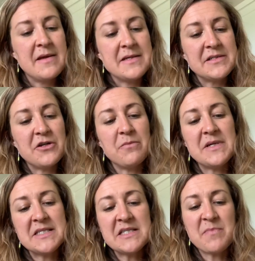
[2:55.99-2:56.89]
So
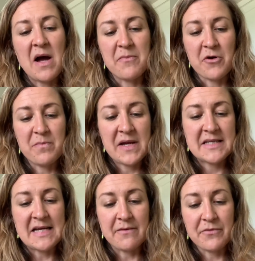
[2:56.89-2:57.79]
Mrs. Popper
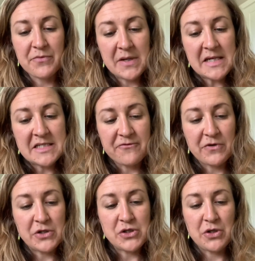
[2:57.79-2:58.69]
picked out 3
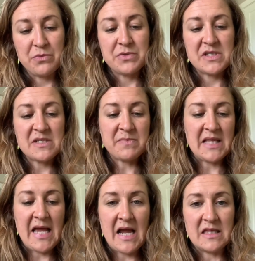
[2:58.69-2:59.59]
different tunes to
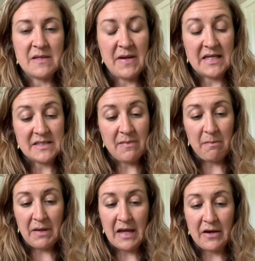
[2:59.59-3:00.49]
play on the
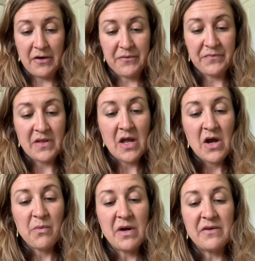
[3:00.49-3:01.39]
basement piano, one